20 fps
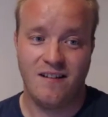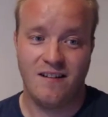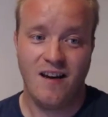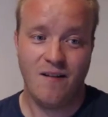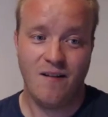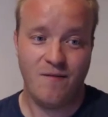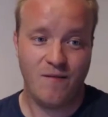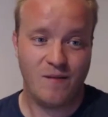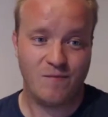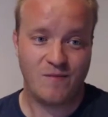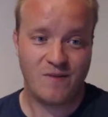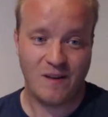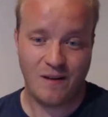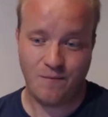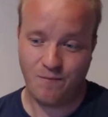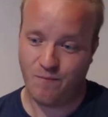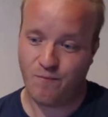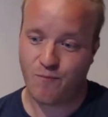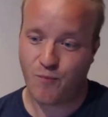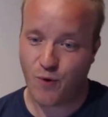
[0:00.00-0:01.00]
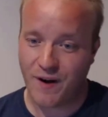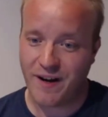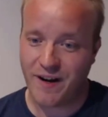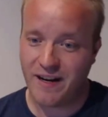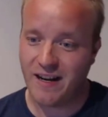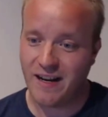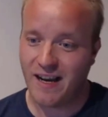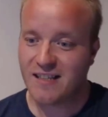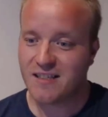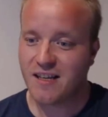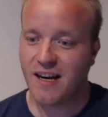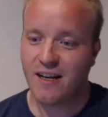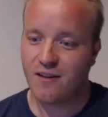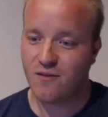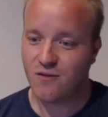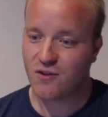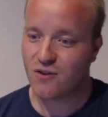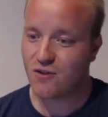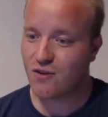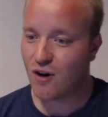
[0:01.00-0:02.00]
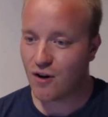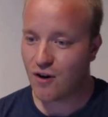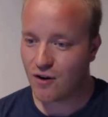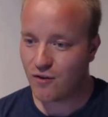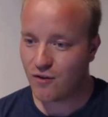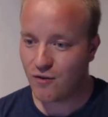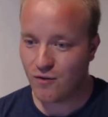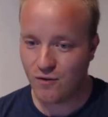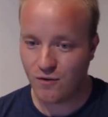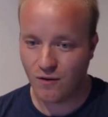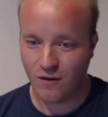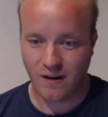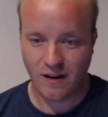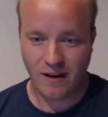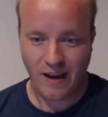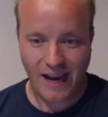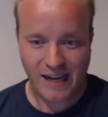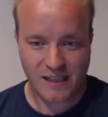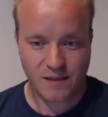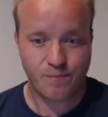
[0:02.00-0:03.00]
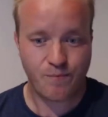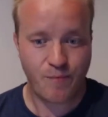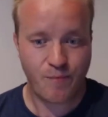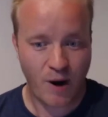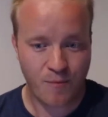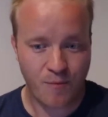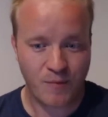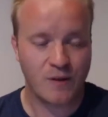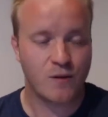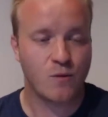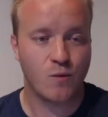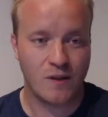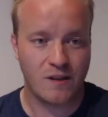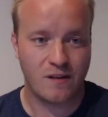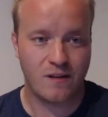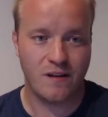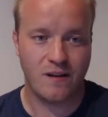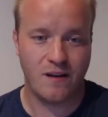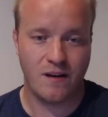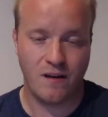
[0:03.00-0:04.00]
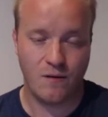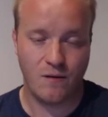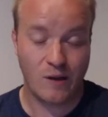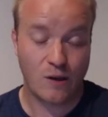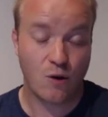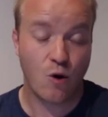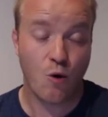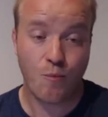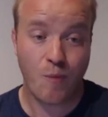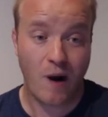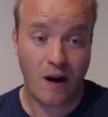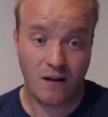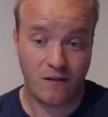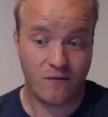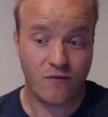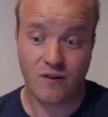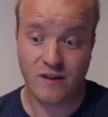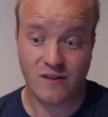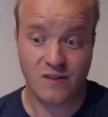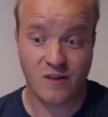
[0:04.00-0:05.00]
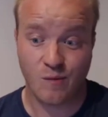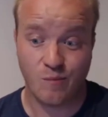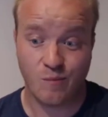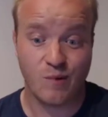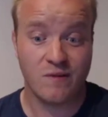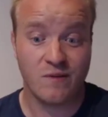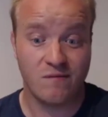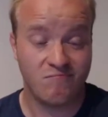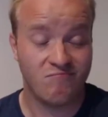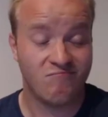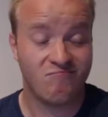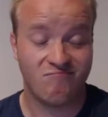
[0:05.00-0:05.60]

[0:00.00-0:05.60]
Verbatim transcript: Yeah, I'm pretty excited to start to experiment with Copilot, for example.